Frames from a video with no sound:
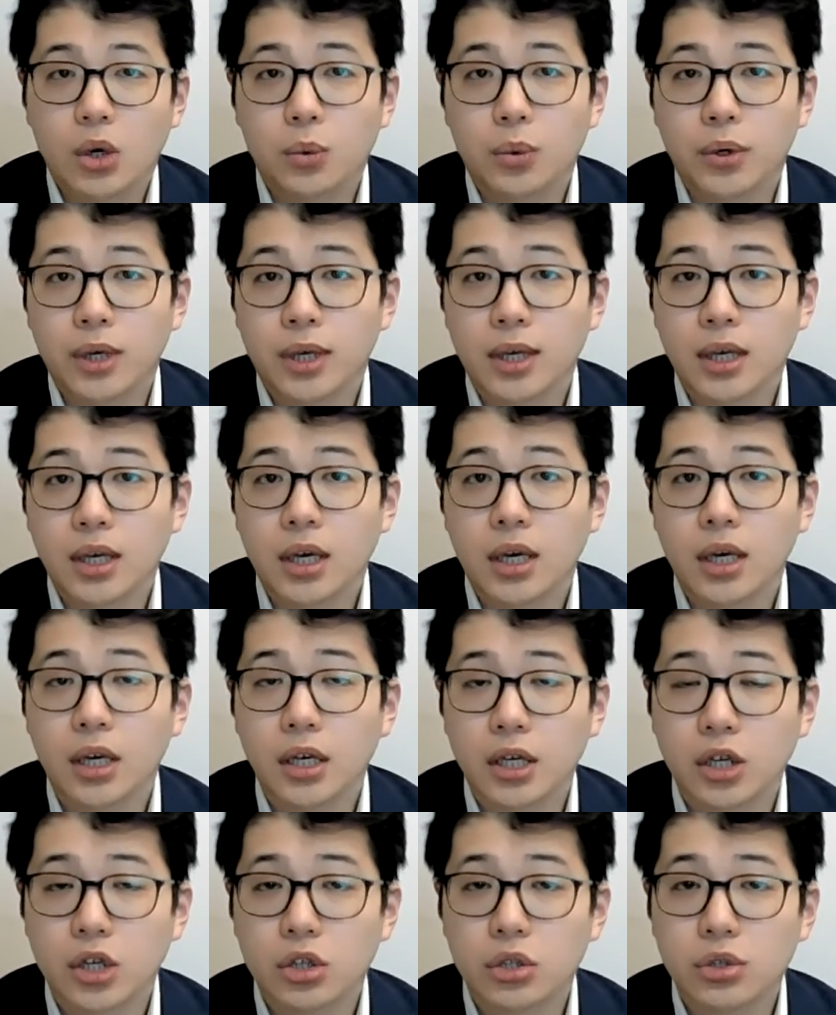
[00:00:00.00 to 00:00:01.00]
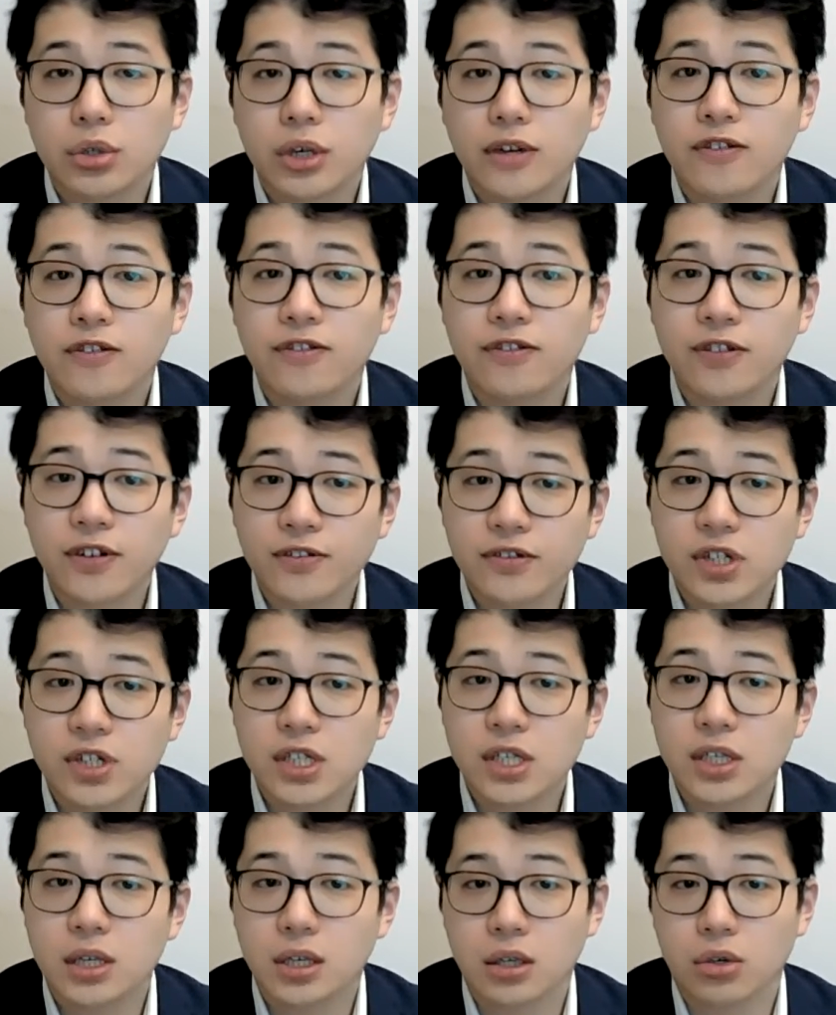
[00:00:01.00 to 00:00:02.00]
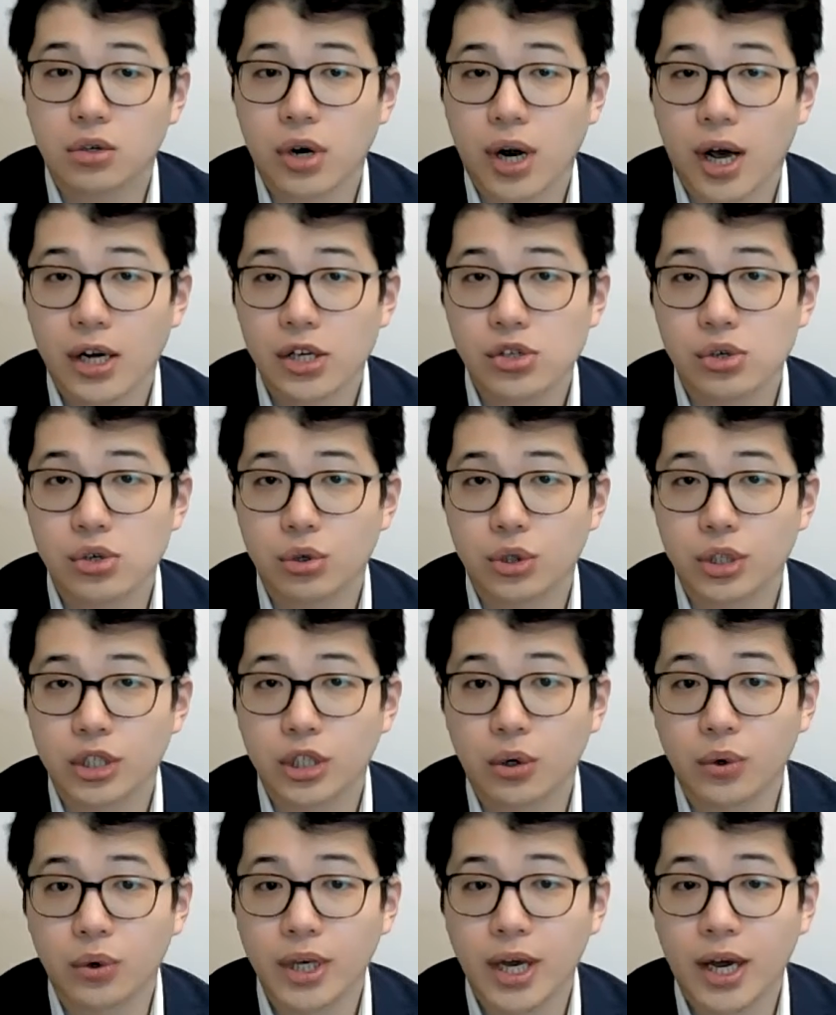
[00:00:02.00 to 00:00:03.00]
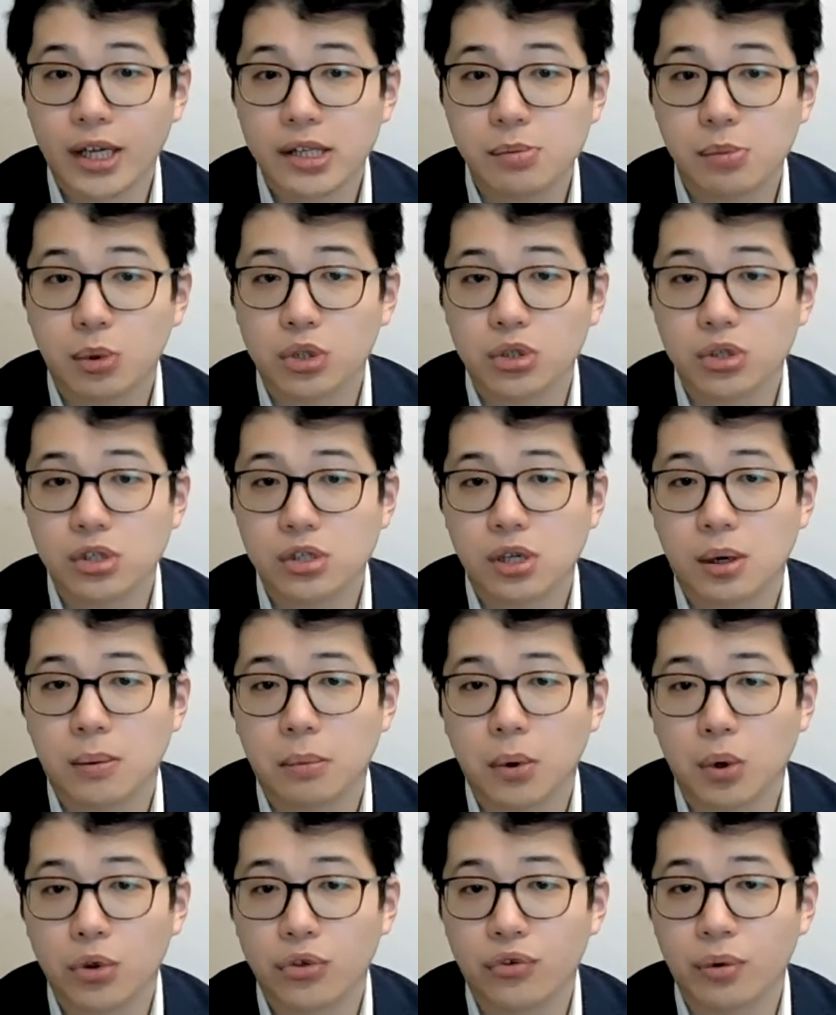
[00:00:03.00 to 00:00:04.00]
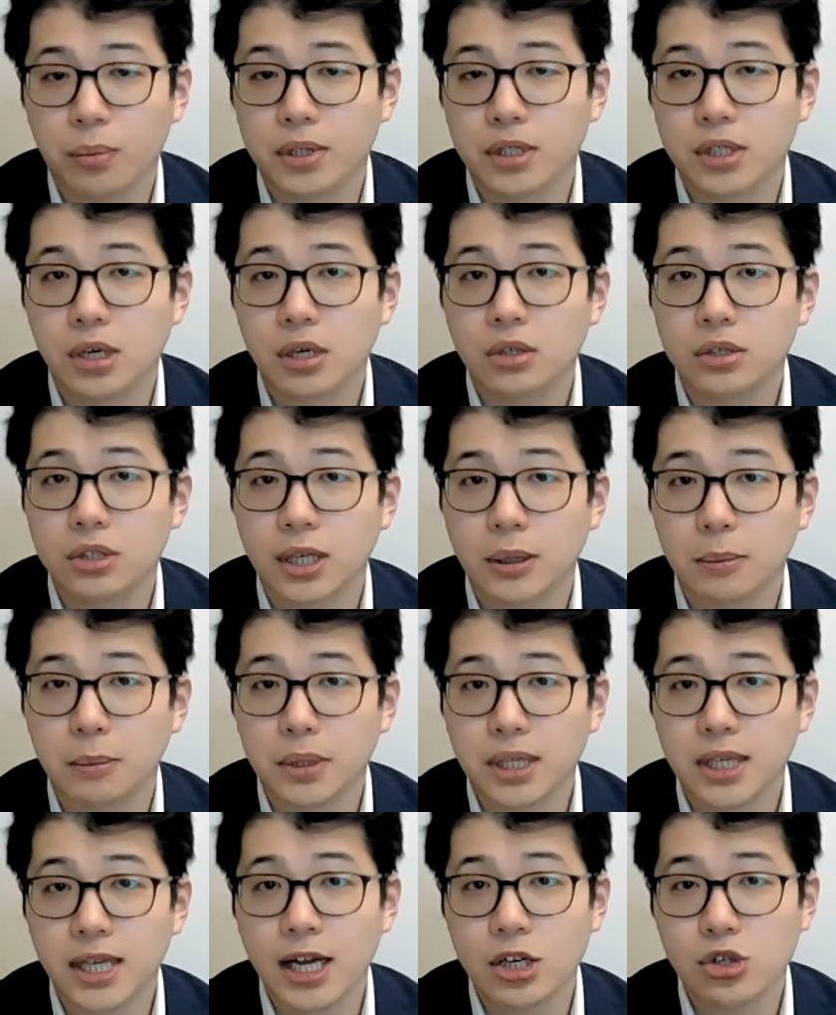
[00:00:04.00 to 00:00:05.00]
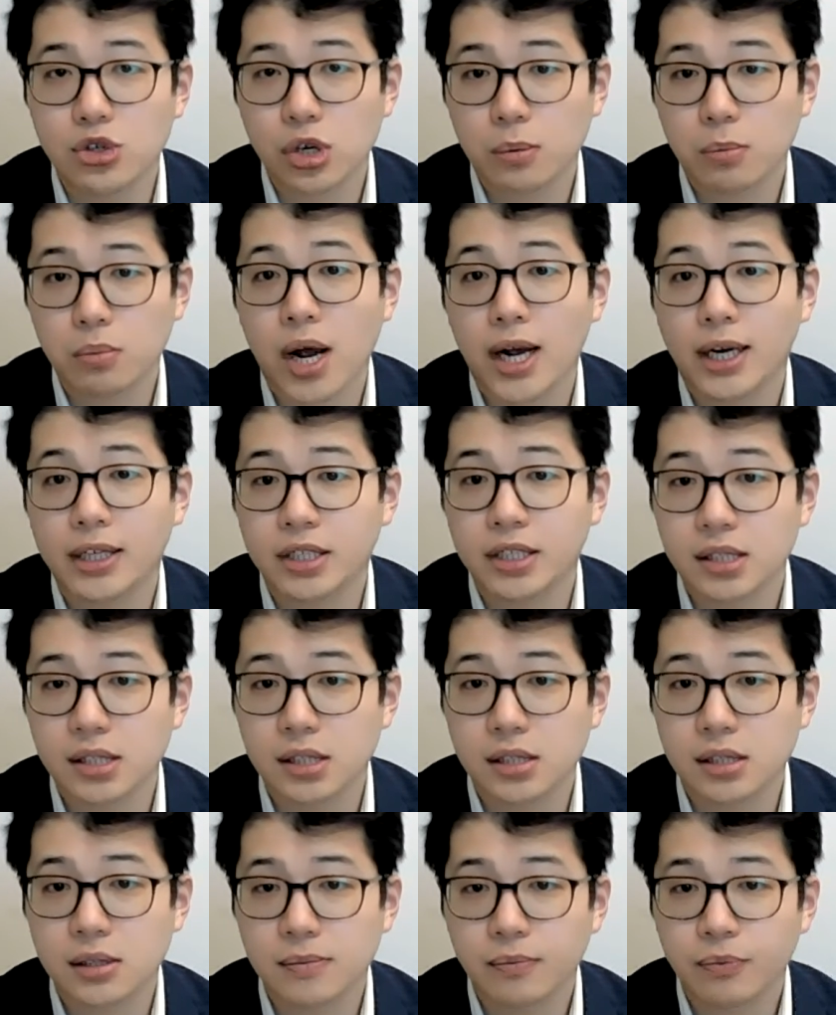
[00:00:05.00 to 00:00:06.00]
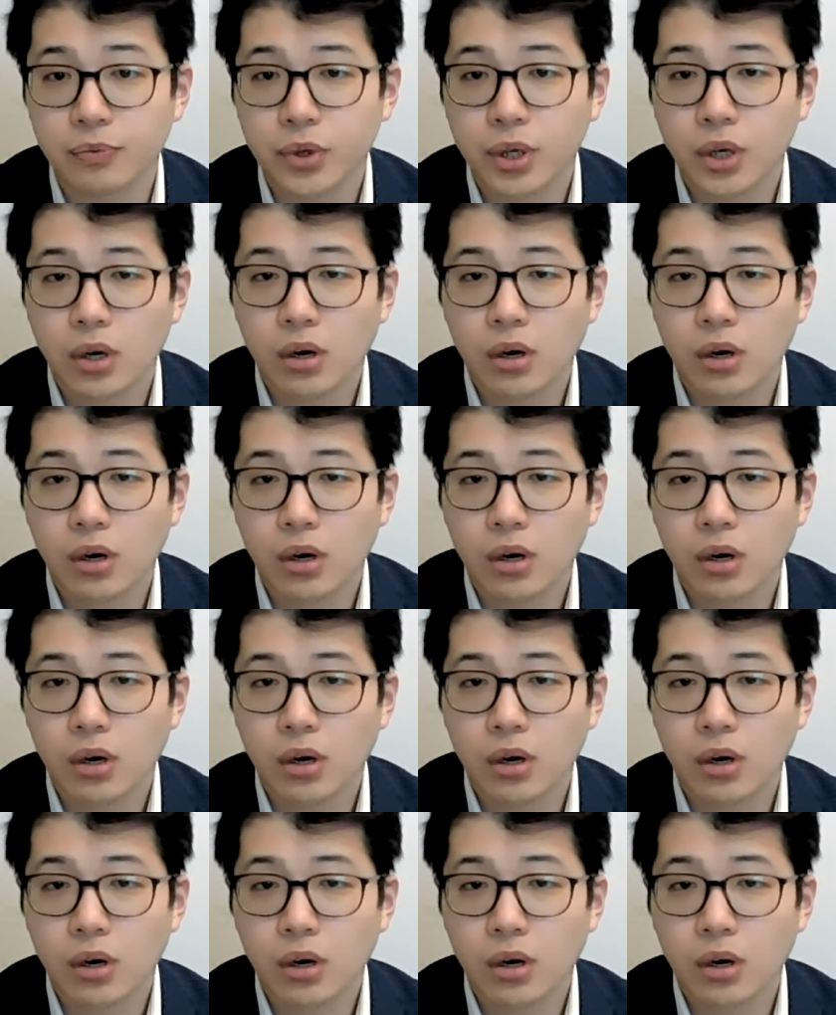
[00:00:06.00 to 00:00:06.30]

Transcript: We included 15 international EOE experts, both from adult and pediatric practices,